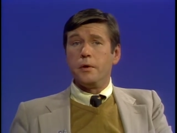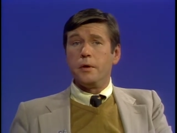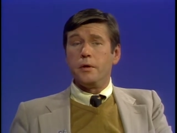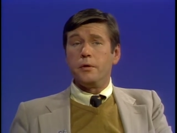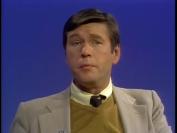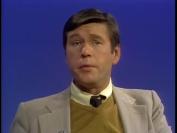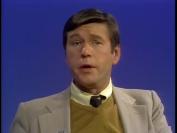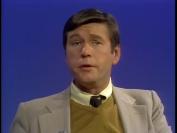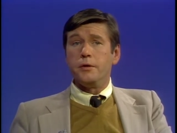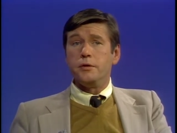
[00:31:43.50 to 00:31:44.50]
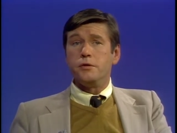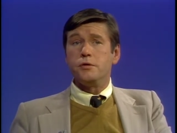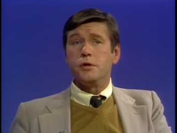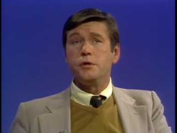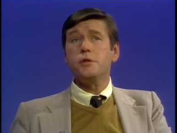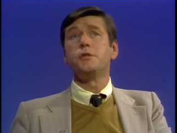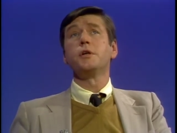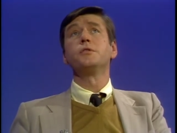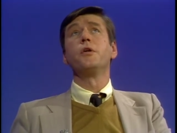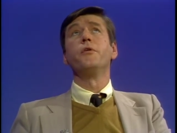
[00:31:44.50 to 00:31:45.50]
you compared the
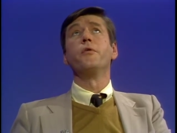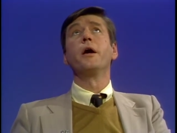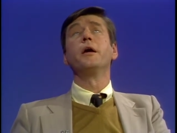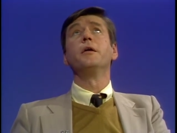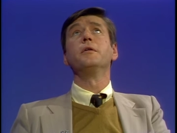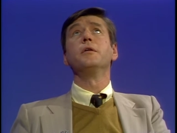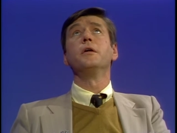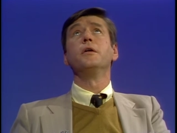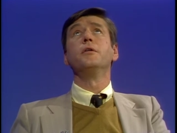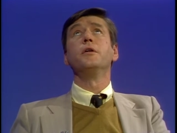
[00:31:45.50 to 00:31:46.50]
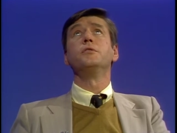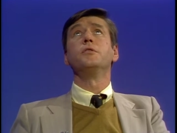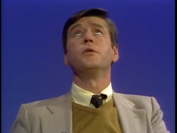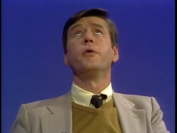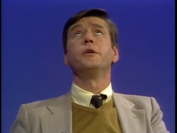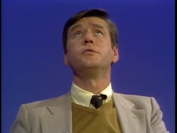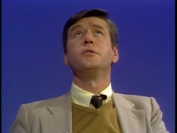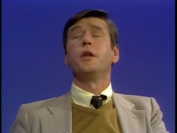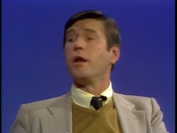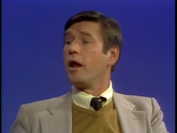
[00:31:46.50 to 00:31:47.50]
statistics on drunkenness
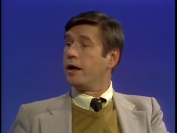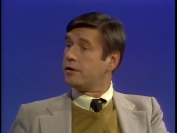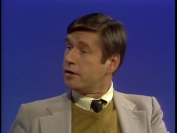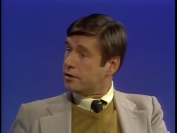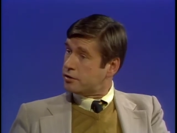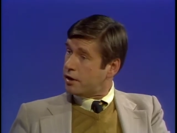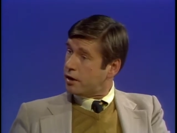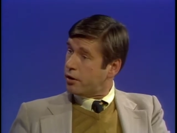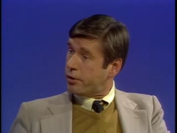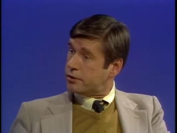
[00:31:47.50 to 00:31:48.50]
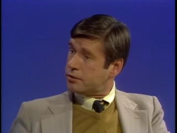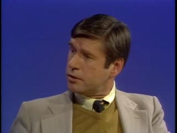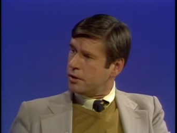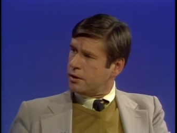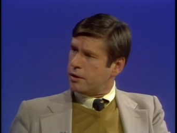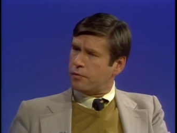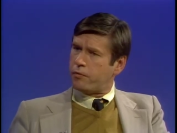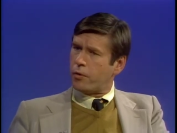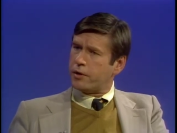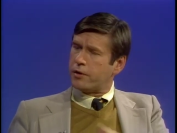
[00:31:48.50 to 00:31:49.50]
arrests in Atlanta and St. Louis.
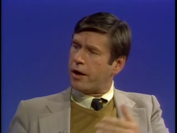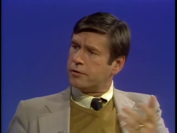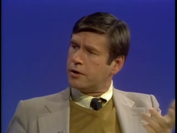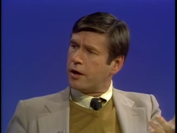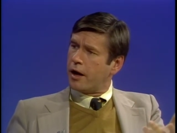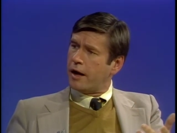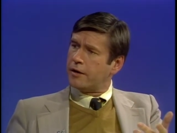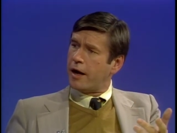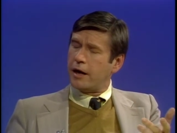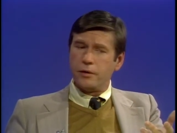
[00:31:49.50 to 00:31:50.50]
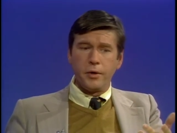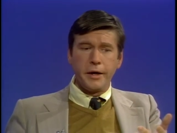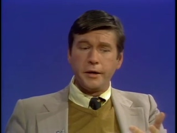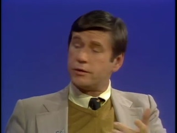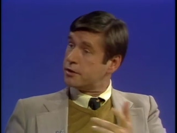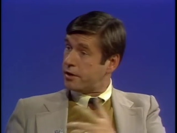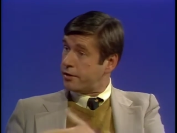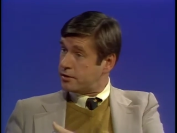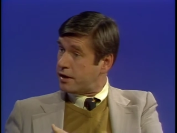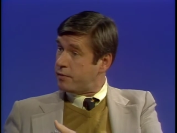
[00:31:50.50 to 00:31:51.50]
40,000 in Atlanta annually and
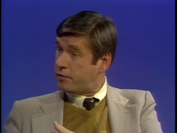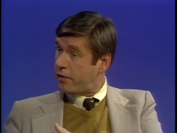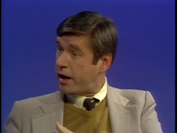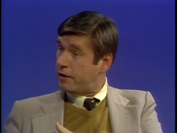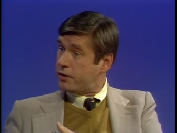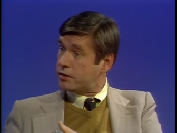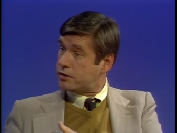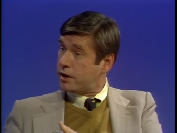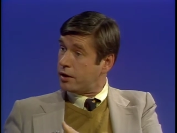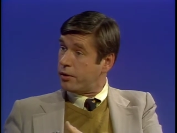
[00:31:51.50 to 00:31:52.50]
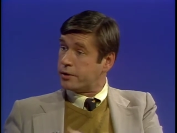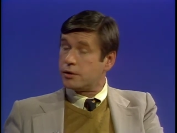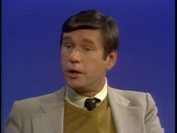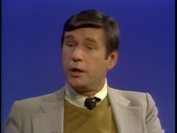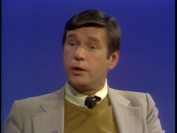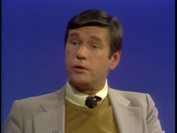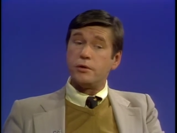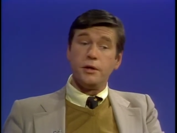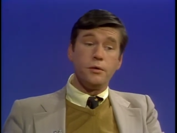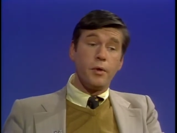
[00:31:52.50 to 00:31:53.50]
675 in St. Louis. You
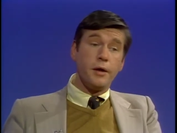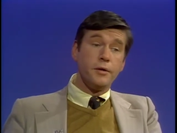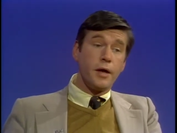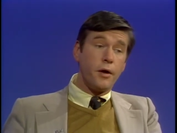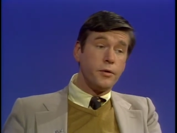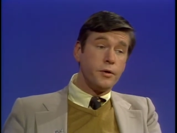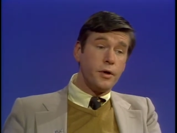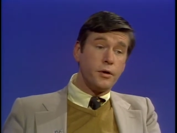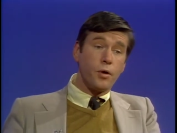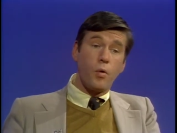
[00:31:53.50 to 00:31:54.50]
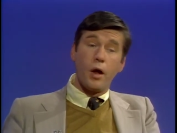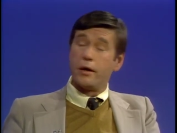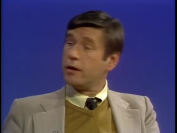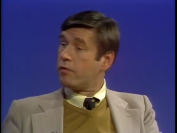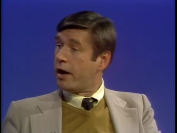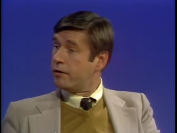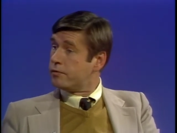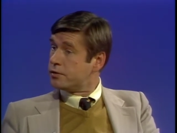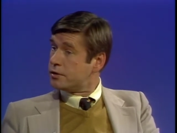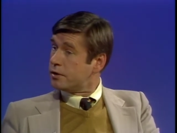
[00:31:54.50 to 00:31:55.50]
said you rather doubted that the quality of life
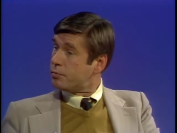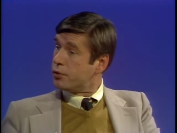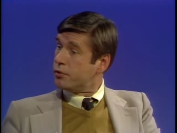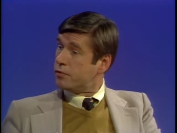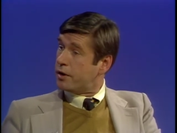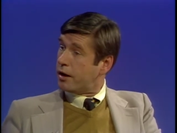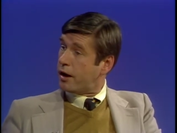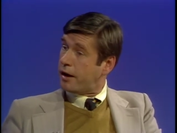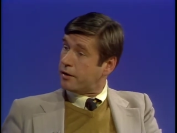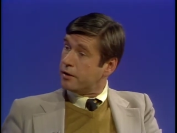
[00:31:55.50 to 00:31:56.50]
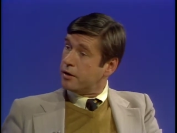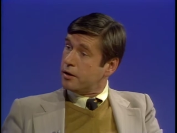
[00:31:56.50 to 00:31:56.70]
was improved in Atlanta